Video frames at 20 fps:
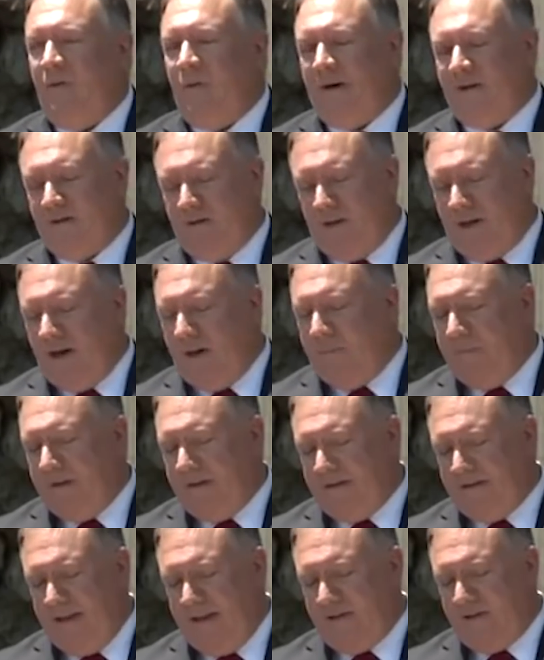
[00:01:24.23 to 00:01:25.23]
Western
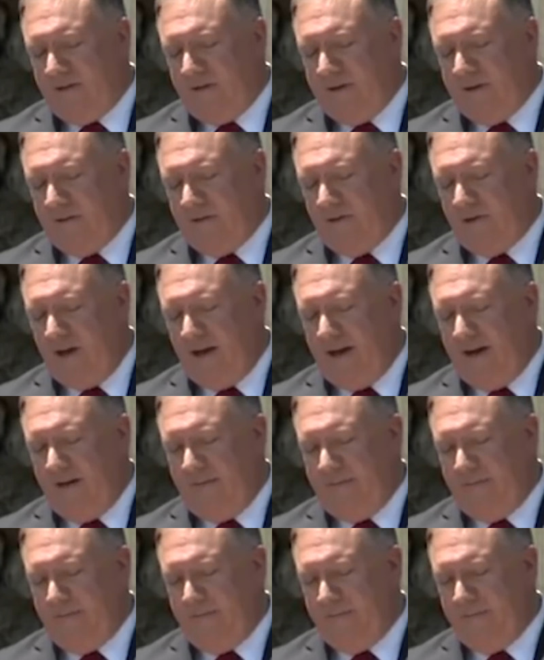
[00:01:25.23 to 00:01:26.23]
companies entering China.